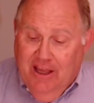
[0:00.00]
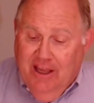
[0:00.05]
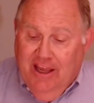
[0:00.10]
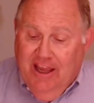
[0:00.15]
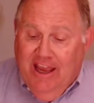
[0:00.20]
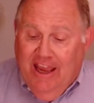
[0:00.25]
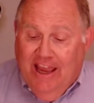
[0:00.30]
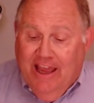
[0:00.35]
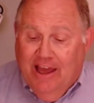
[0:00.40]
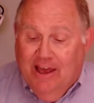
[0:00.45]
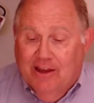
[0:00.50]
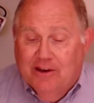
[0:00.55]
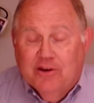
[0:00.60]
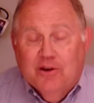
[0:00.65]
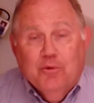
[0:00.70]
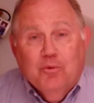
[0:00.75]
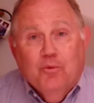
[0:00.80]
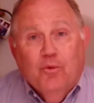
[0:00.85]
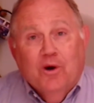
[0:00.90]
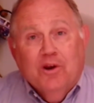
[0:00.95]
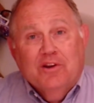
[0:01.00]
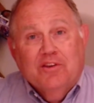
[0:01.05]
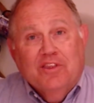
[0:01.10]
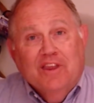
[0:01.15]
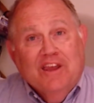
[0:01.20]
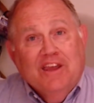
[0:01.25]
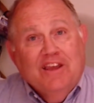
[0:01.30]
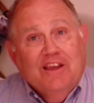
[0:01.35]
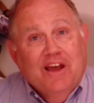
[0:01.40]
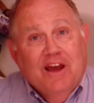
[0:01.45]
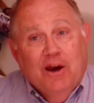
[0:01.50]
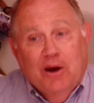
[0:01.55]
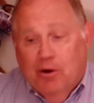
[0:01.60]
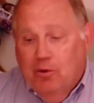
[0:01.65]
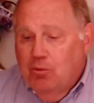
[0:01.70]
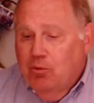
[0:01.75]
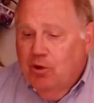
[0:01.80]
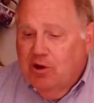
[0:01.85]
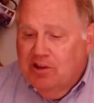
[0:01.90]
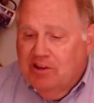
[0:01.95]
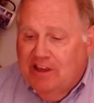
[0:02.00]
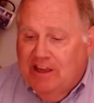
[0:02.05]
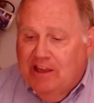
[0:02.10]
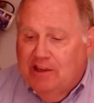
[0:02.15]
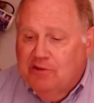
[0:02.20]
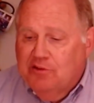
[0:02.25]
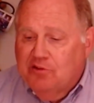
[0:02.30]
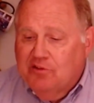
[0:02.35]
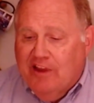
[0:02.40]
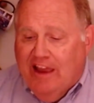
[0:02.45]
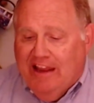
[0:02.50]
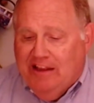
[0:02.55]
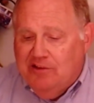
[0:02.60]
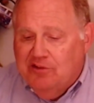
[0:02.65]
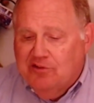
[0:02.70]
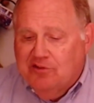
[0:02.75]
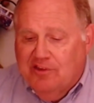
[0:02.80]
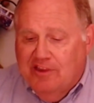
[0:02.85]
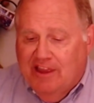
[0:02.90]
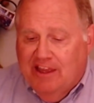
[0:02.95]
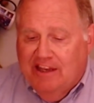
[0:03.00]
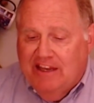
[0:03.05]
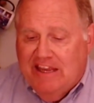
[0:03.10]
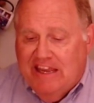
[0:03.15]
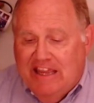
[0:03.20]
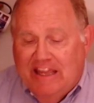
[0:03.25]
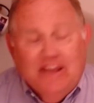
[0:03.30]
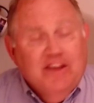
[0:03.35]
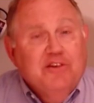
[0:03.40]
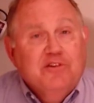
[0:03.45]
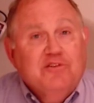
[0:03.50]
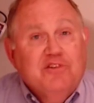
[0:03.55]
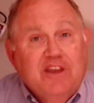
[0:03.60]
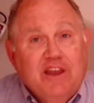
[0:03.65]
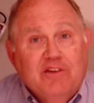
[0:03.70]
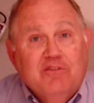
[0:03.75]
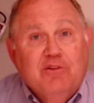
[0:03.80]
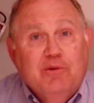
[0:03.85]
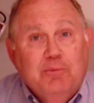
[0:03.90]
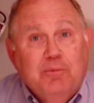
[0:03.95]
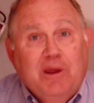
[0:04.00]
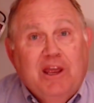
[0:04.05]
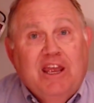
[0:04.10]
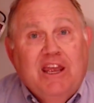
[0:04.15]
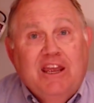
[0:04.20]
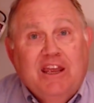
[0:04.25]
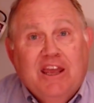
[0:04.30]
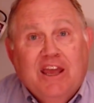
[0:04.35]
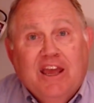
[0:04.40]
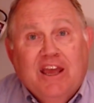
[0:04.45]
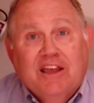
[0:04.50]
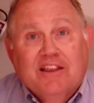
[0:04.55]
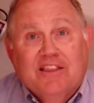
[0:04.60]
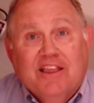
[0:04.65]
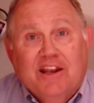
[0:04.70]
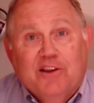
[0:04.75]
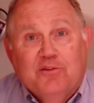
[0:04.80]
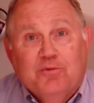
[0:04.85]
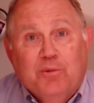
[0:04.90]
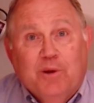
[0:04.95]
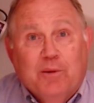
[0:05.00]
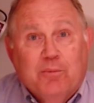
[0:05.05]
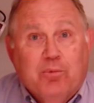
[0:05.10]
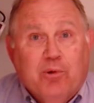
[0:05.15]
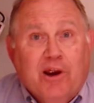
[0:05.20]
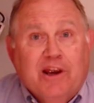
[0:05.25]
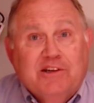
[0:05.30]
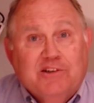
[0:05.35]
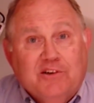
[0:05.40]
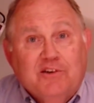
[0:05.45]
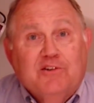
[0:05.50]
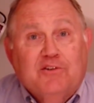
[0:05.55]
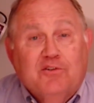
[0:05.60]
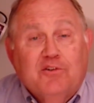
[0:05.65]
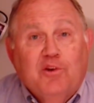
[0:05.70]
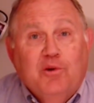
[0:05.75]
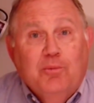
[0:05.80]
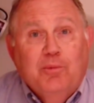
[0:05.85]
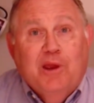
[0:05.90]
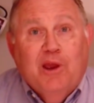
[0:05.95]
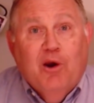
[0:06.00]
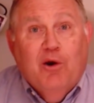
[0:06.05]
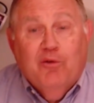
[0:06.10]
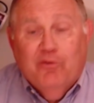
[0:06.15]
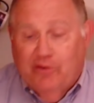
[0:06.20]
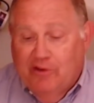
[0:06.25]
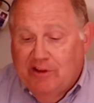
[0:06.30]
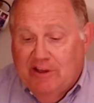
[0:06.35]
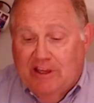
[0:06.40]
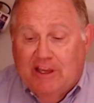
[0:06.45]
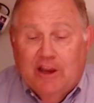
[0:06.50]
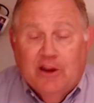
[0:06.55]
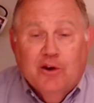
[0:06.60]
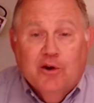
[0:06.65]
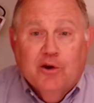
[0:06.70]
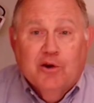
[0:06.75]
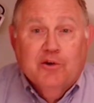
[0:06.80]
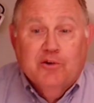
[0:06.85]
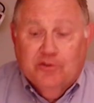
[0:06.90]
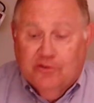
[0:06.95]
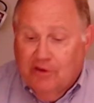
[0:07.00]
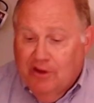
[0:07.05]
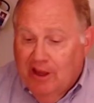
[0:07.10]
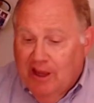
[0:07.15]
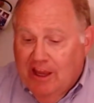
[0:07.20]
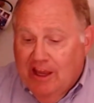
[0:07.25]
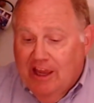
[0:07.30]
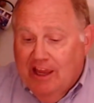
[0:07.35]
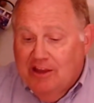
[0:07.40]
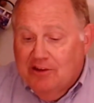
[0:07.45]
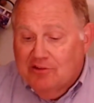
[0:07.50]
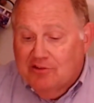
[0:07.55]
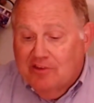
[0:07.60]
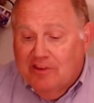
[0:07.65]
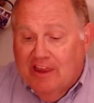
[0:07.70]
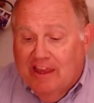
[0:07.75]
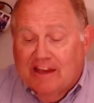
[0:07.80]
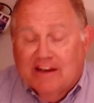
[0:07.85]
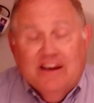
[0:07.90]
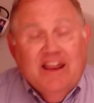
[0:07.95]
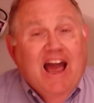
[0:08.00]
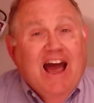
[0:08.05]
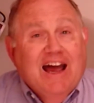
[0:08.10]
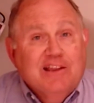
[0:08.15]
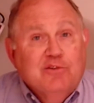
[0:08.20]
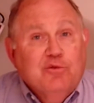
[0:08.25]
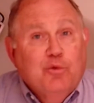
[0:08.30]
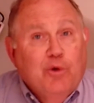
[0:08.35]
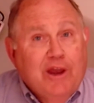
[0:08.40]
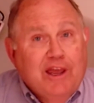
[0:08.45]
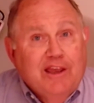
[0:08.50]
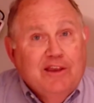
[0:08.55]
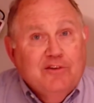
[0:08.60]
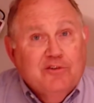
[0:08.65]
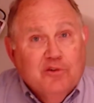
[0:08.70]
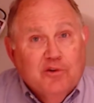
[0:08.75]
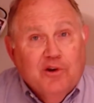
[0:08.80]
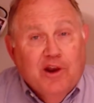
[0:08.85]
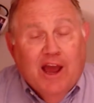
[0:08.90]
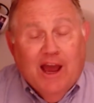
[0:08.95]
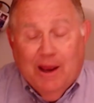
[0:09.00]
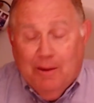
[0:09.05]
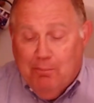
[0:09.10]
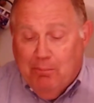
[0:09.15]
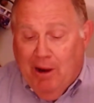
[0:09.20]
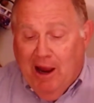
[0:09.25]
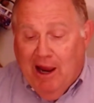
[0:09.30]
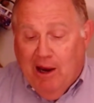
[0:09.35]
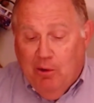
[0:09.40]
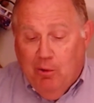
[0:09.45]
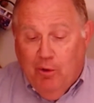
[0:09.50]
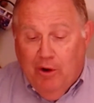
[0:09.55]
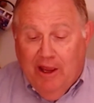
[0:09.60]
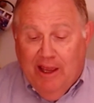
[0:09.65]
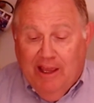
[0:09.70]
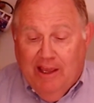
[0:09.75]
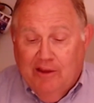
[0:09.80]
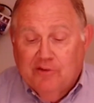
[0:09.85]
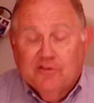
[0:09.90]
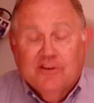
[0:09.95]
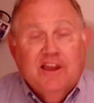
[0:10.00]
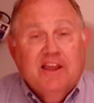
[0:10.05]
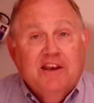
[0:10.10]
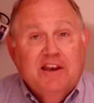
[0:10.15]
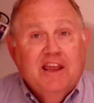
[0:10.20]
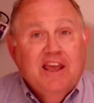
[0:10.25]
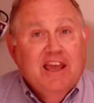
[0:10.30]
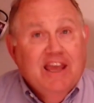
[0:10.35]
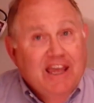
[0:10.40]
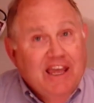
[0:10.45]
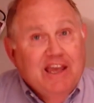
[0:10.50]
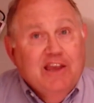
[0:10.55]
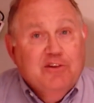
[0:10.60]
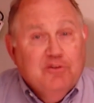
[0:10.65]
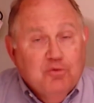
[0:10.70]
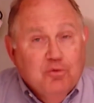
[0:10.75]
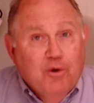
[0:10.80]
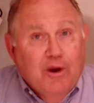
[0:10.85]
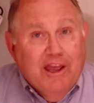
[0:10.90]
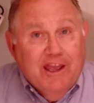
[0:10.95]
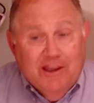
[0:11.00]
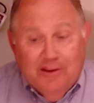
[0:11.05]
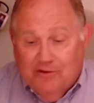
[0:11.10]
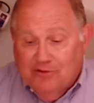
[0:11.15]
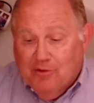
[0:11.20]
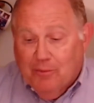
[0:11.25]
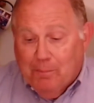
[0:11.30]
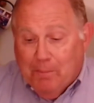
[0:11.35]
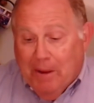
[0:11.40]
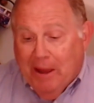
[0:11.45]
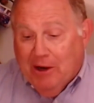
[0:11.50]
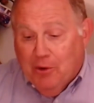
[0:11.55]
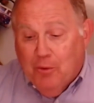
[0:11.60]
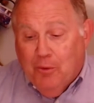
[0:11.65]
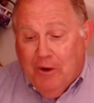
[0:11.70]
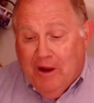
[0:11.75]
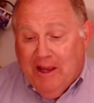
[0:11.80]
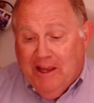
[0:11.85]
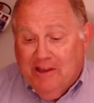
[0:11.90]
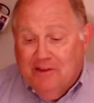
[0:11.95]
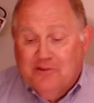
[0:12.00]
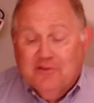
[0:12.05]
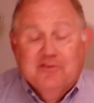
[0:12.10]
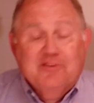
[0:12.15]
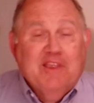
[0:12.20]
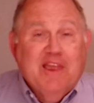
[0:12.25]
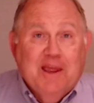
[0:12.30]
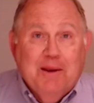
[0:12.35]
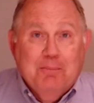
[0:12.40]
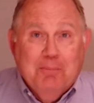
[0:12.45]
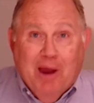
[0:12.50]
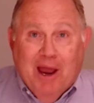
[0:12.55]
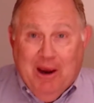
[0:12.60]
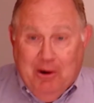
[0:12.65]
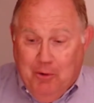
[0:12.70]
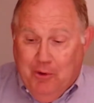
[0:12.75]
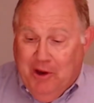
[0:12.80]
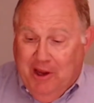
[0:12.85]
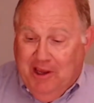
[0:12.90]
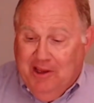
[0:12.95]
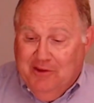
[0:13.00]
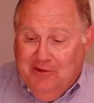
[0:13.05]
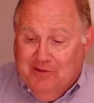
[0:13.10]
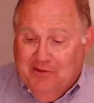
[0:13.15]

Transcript: And one of the insights that He has given me that has been precious to me over the years is that God's ways are not my ways, and His ways are better ways than my ways.